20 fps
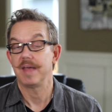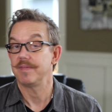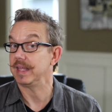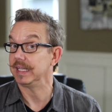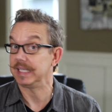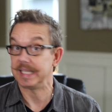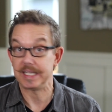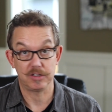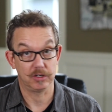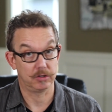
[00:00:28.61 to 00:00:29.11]

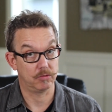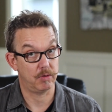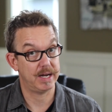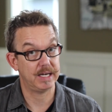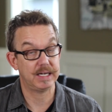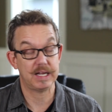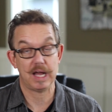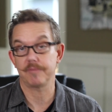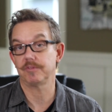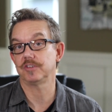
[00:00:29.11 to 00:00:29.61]
They lead to
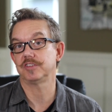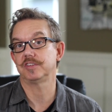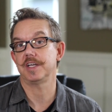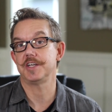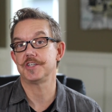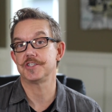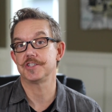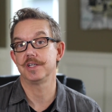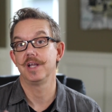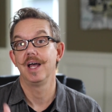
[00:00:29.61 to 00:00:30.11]
great
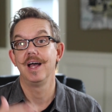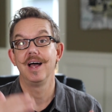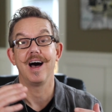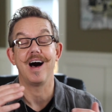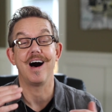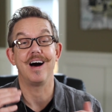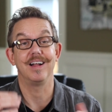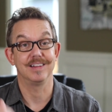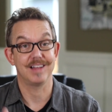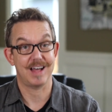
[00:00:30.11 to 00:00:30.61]
conversation,
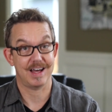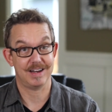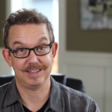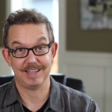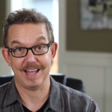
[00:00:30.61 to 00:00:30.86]
a lot